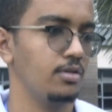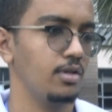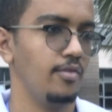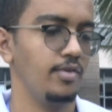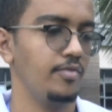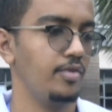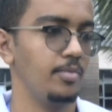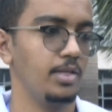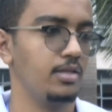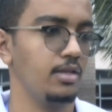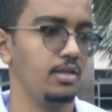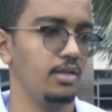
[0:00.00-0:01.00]
I've never met
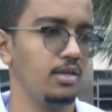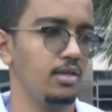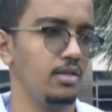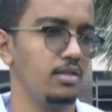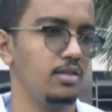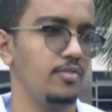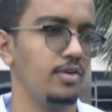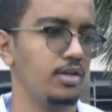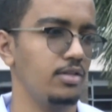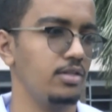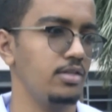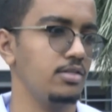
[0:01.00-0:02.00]
any
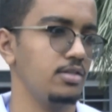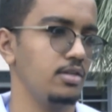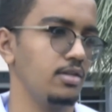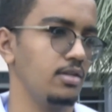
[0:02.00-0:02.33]
difficulties in